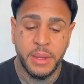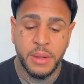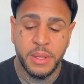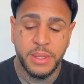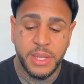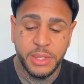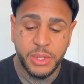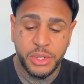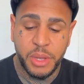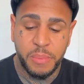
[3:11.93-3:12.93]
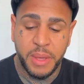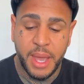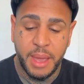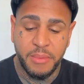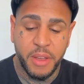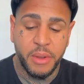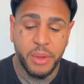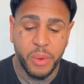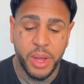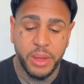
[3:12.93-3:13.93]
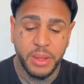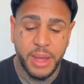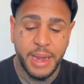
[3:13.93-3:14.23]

censorship became very real,